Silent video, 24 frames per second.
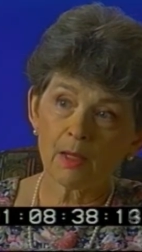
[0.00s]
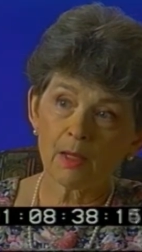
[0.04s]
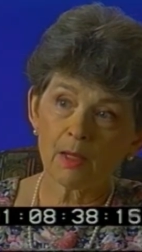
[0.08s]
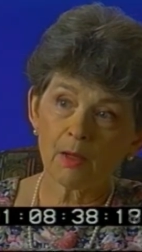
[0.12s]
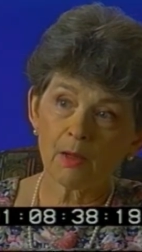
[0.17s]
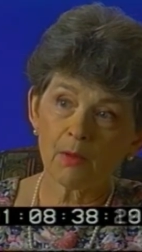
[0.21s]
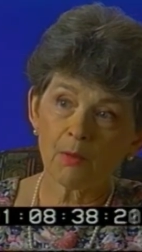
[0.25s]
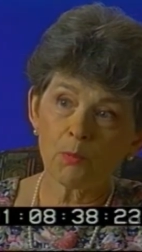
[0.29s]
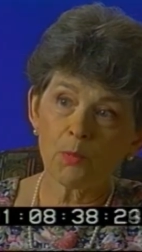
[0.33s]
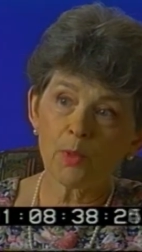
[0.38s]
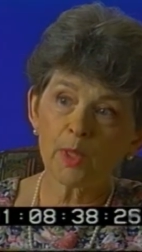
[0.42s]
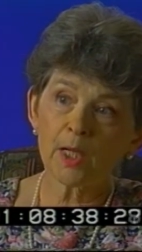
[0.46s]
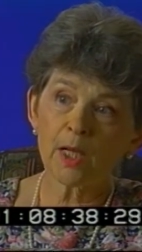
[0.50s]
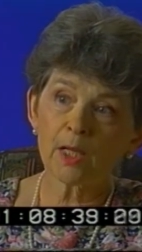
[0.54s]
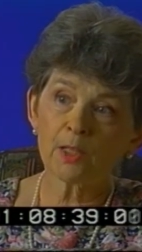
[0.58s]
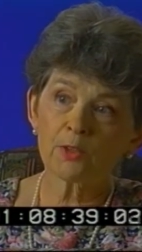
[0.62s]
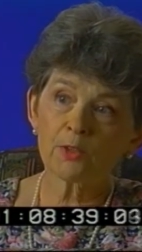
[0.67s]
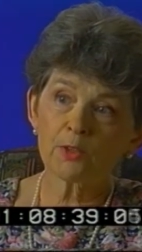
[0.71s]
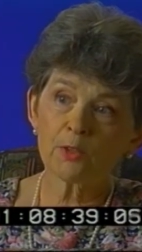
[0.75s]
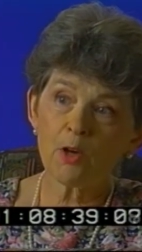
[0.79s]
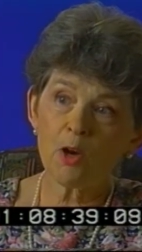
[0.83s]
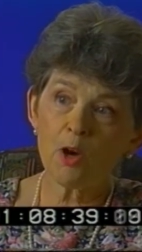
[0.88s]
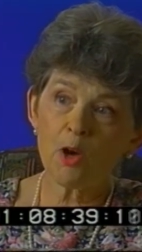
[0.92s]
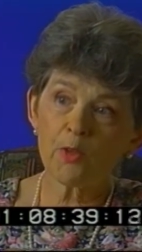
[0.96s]
When I
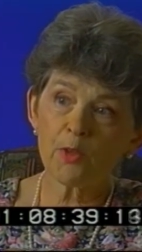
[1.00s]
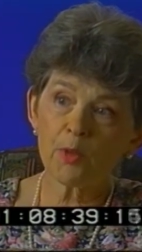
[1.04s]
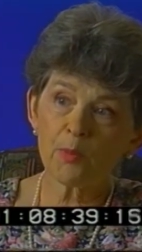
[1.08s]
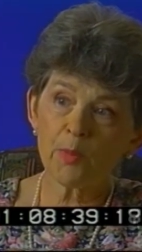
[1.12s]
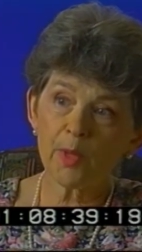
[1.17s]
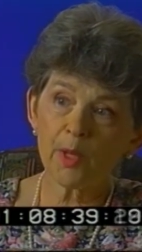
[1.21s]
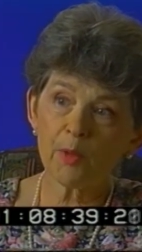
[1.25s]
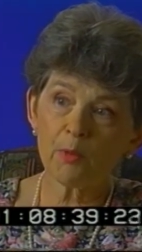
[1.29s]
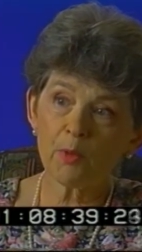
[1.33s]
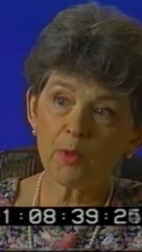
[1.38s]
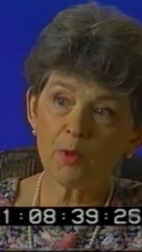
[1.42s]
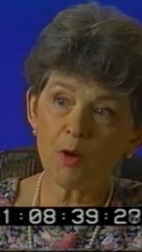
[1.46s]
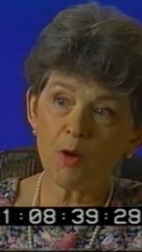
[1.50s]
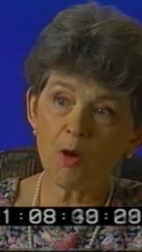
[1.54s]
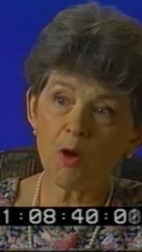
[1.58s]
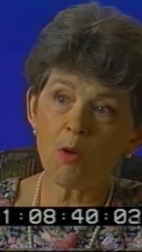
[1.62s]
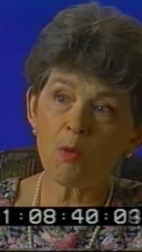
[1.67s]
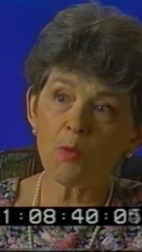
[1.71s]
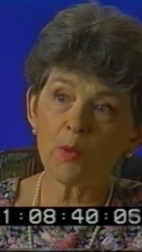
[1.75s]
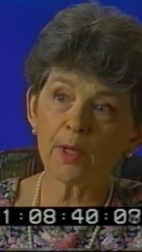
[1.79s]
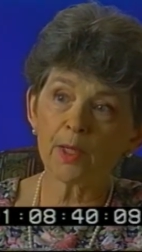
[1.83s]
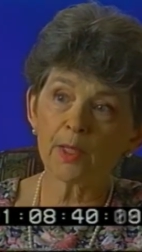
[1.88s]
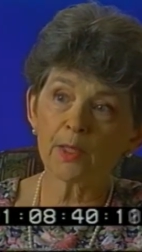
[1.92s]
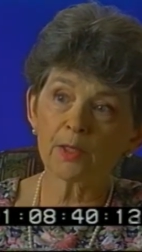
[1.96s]
saw them, they were
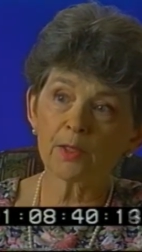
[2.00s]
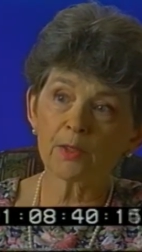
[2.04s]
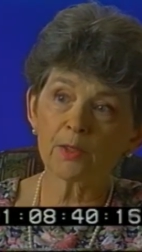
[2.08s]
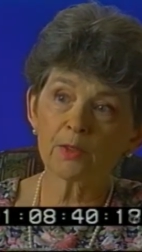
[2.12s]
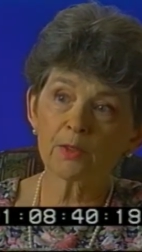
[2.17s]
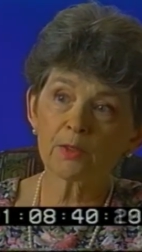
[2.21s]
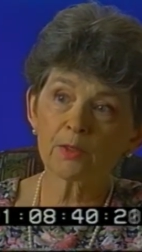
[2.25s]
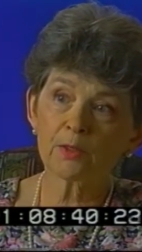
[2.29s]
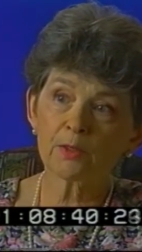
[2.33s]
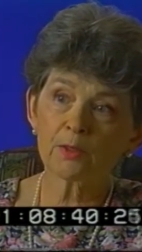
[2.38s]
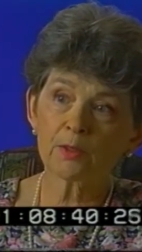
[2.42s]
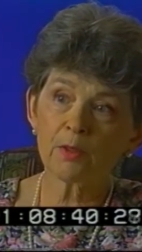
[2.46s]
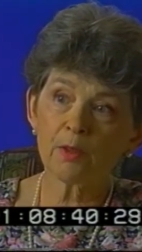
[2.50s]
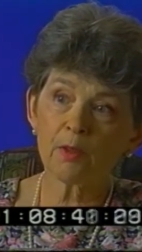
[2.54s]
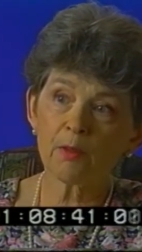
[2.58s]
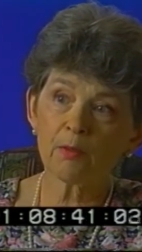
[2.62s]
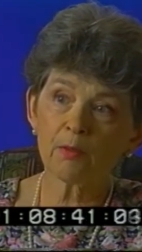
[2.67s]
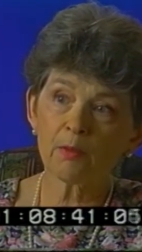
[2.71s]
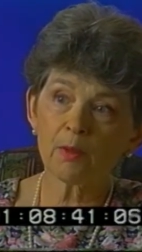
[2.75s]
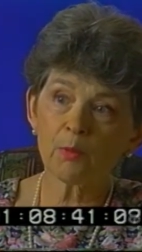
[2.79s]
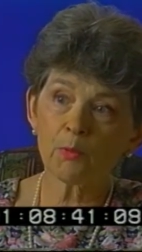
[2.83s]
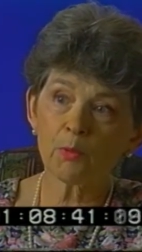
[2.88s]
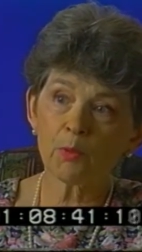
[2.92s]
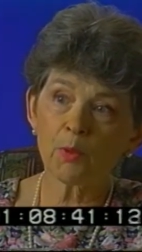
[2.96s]
always,
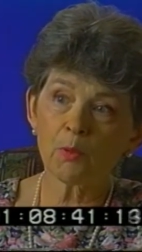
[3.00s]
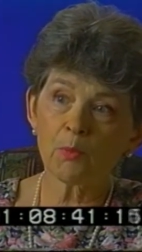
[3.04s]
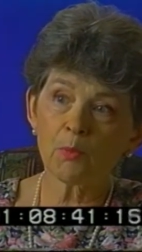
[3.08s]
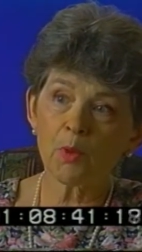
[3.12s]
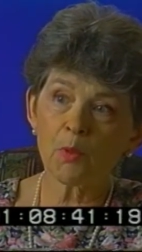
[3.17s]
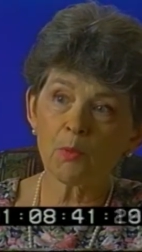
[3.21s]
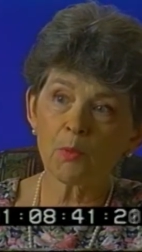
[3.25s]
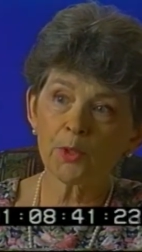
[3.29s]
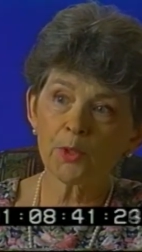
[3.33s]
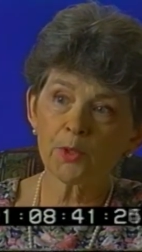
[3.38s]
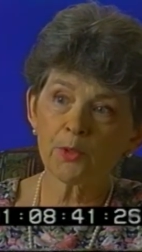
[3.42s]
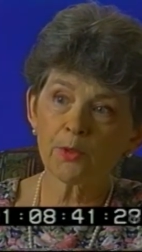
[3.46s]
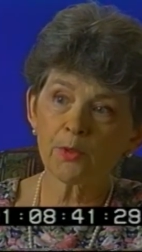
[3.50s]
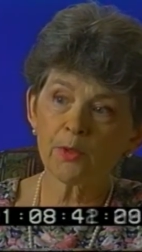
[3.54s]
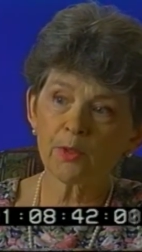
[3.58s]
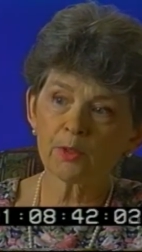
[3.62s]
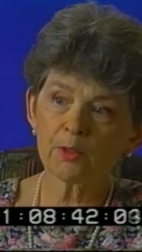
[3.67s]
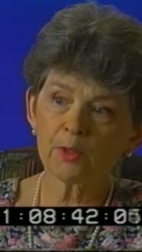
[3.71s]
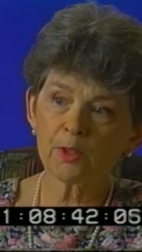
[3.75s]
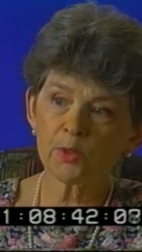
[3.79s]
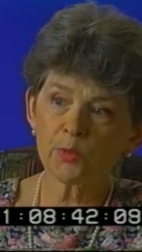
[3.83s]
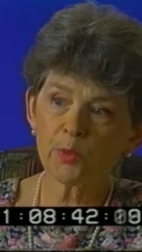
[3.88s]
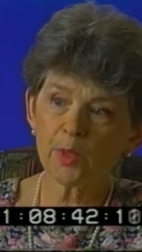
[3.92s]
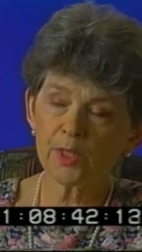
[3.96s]
when you're in a
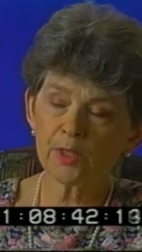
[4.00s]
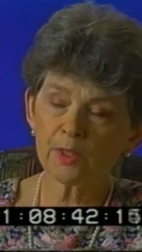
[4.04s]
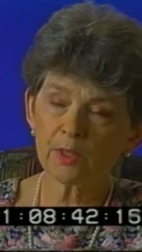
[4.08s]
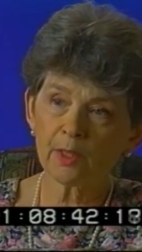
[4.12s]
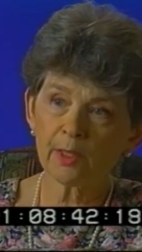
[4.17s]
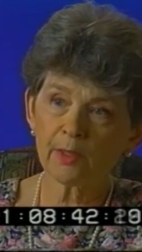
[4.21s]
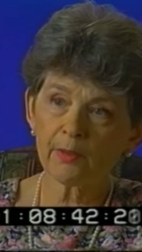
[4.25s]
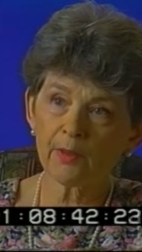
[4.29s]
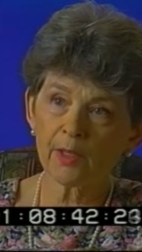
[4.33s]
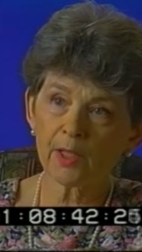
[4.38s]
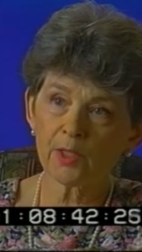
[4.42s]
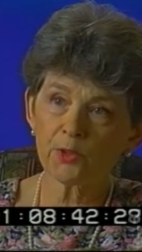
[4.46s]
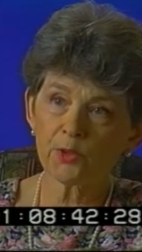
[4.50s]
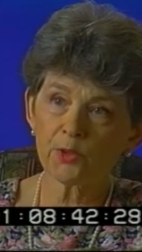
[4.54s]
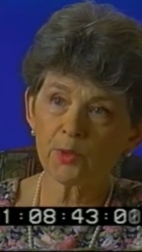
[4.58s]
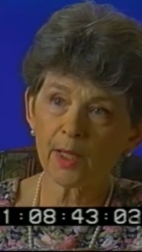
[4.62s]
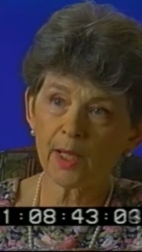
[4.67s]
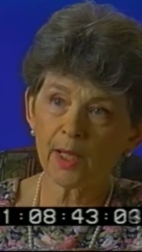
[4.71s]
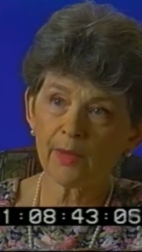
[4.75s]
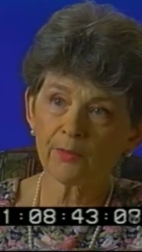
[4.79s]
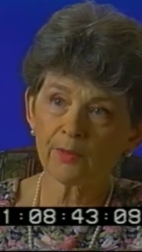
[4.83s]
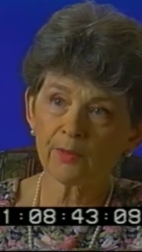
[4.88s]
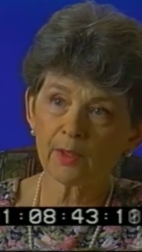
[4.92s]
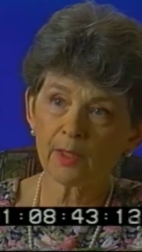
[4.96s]
situation like that, you
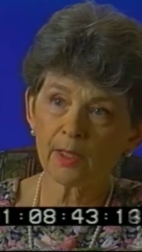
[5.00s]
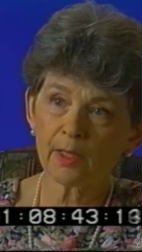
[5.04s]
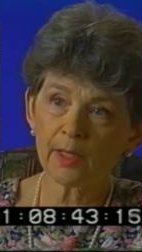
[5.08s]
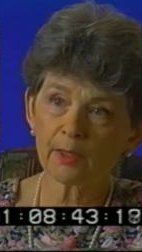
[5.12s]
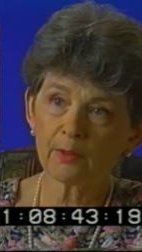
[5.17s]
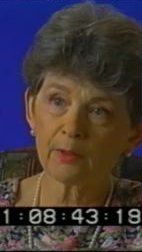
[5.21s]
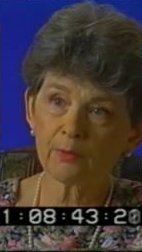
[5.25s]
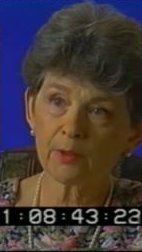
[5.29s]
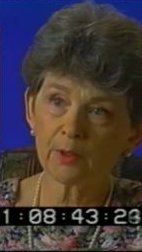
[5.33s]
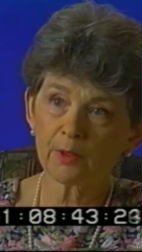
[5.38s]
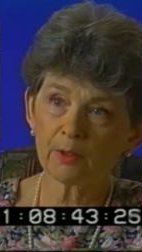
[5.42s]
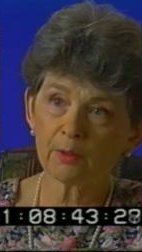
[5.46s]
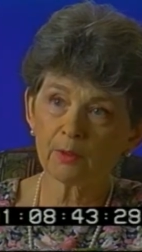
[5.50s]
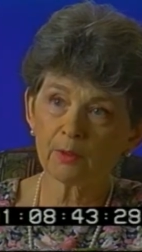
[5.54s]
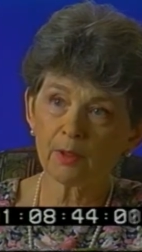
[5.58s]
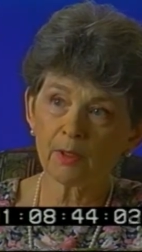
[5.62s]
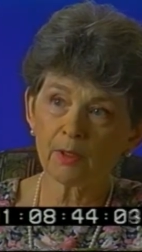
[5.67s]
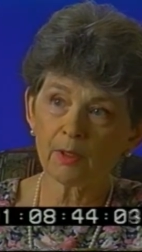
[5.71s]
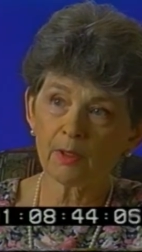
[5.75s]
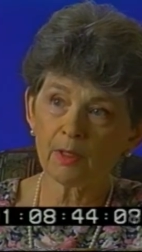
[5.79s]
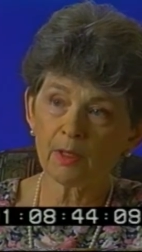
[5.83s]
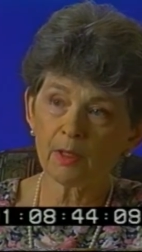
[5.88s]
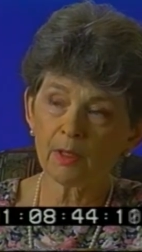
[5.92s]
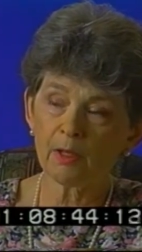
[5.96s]
have to kind of
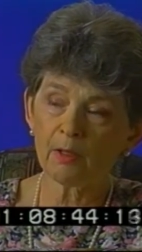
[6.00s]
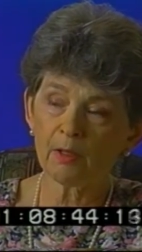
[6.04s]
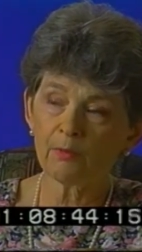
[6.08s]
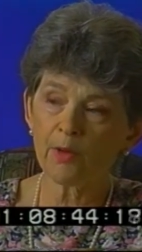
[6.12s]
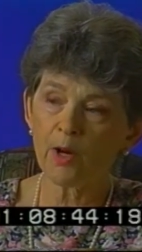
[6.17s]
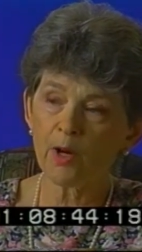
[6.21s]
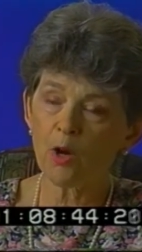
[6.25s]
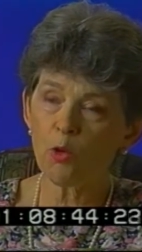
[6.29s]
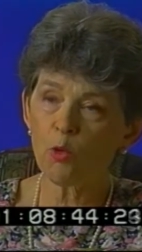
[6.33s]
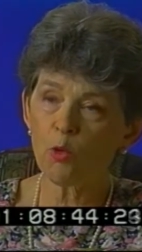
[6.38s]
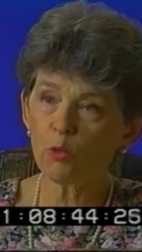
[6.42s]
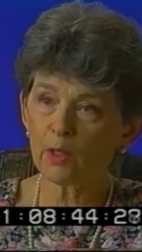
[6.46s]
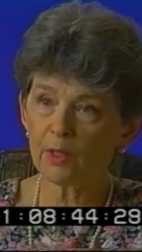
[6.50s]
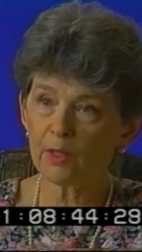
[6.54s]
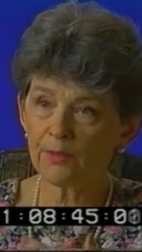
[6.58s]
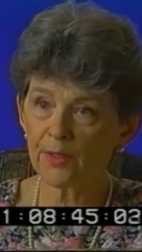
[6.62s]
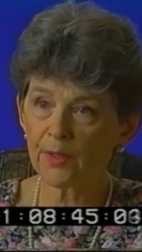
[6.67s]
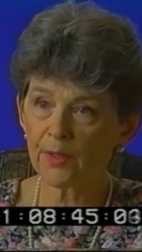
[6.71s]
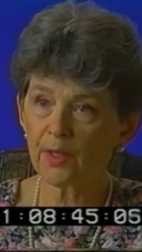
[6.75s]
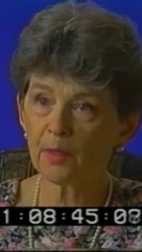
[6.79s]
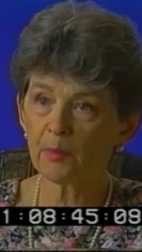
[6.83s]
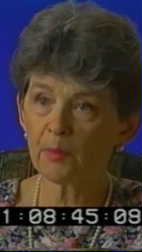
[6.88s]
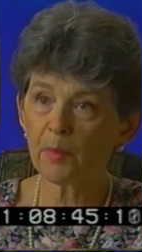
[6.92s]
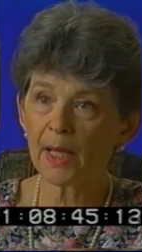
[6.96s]
hold
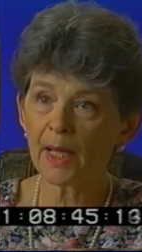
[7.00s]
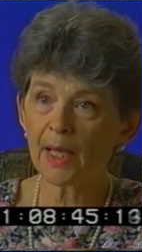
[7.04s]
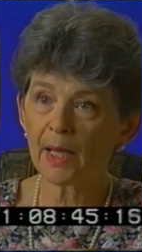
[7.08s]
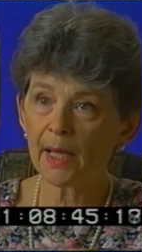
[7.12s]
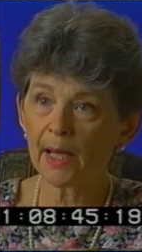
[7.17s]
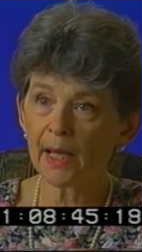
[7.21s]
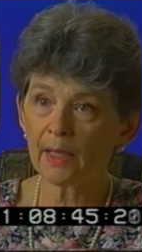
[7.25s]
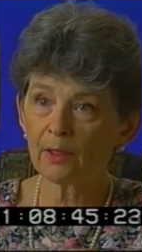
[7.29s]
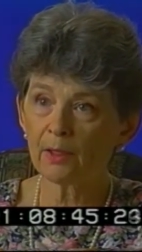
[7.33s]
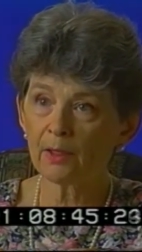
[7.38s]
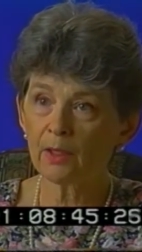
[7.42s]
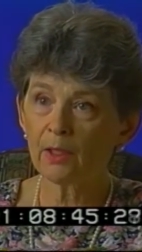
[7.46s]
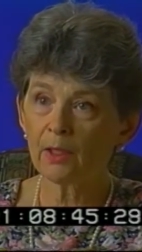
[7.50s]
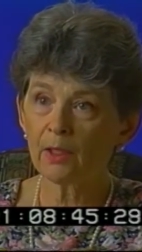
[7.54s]
everything back.